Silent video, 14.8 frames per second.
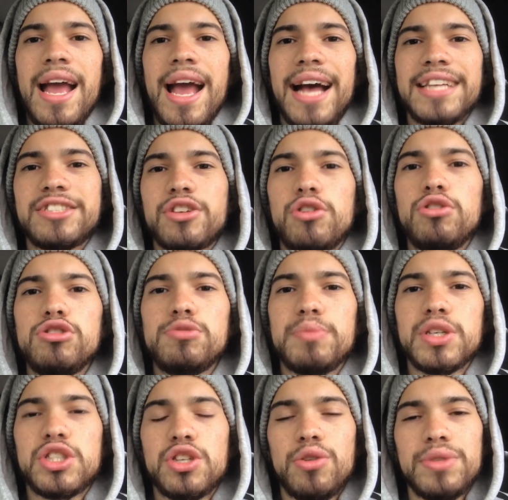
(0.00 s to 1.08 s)
Has
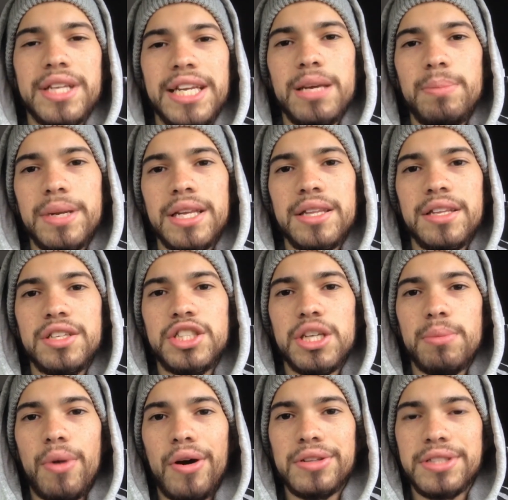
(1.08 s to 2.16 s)
Kuzma shown that he's been in the
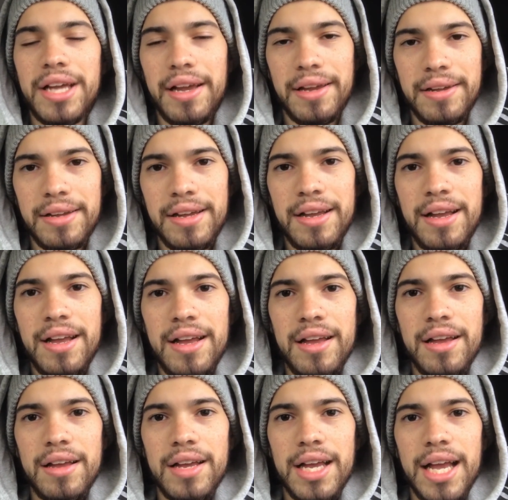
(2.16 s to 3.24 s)
gym all day?
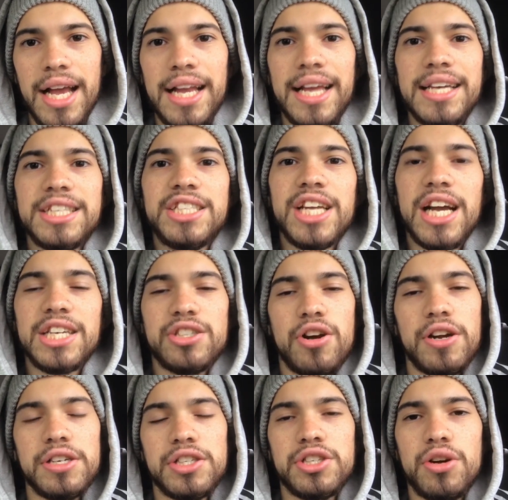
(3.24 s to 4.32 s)
And has Josh
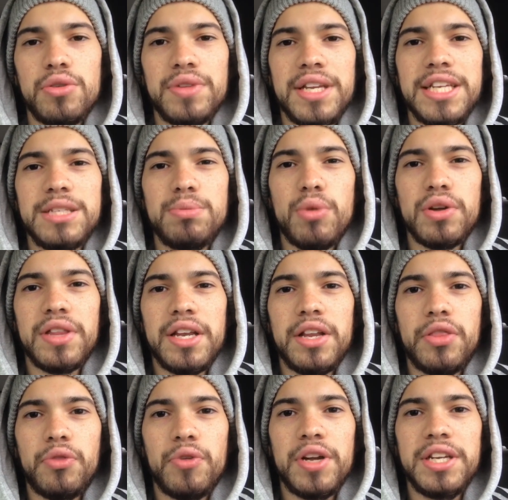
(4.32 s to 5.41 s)
Hart shown that he's more than a
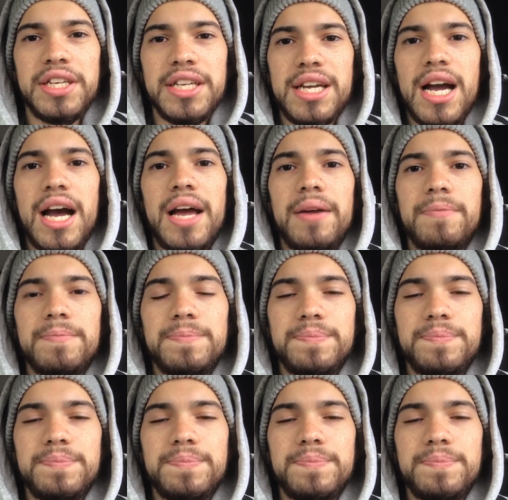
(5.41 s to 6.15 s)
3-and-D guy?